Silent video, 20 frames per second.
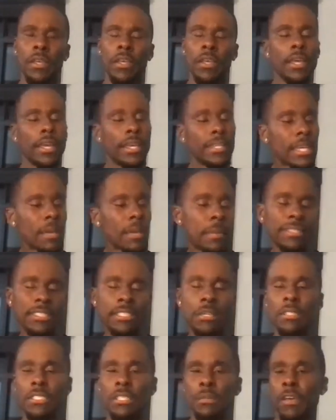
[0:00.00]
He said, man, send
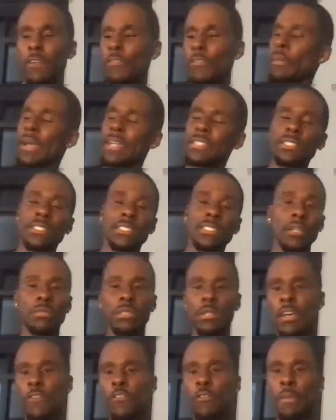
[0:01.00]
me some information. Send him
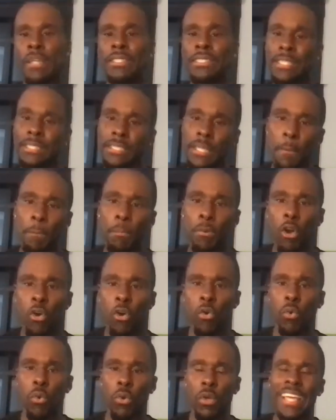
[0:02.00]
some information. I said,
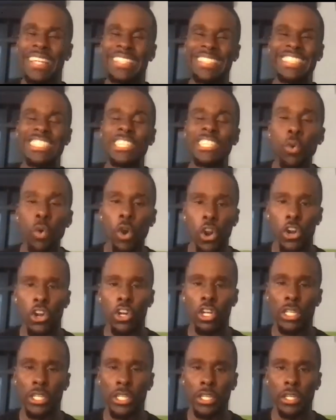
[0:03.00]
bro, it's still
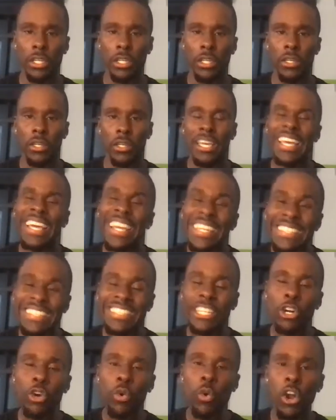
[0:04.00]
early. It's
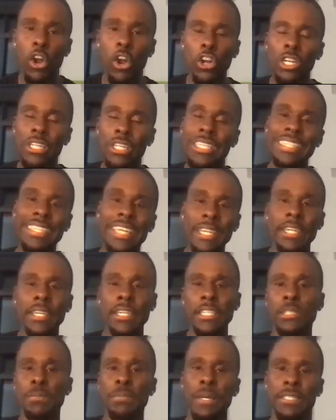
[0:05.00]
still early. Get in
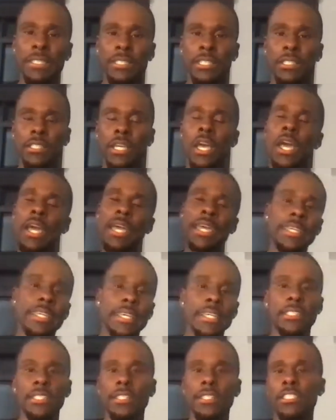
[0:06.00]
this business. He
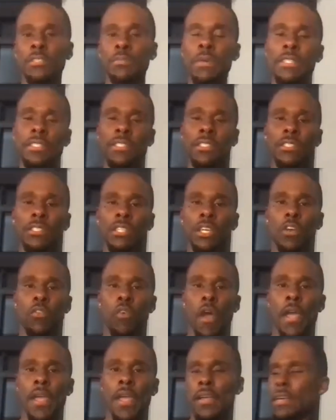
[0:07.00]
gets in this business,
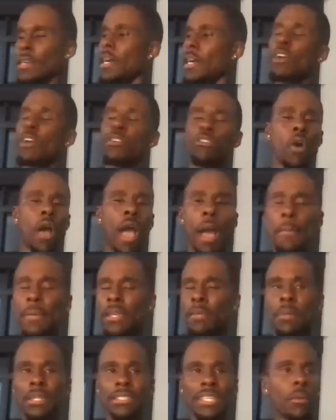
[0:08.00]
right? I don't know how many
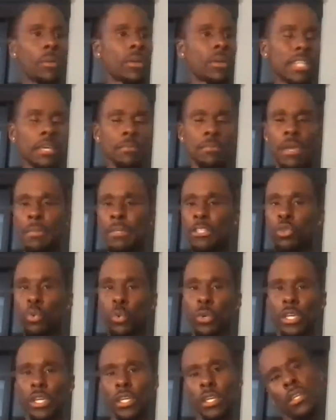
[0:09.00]
months. I want to say maybe
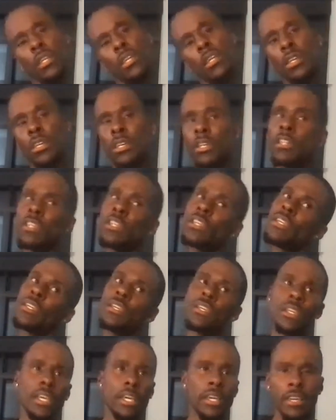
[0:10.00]

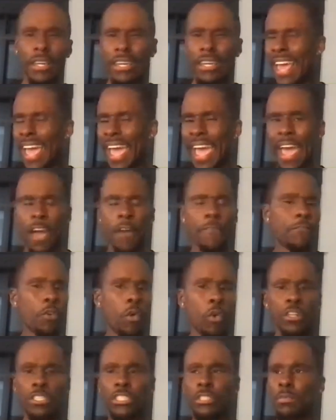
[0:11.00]
3.5,
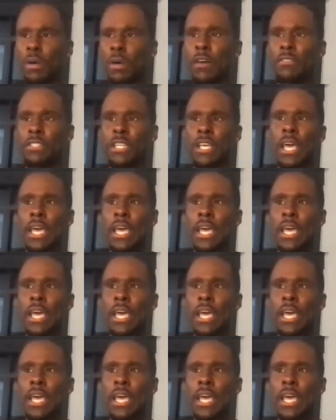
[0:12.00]
4-ish months.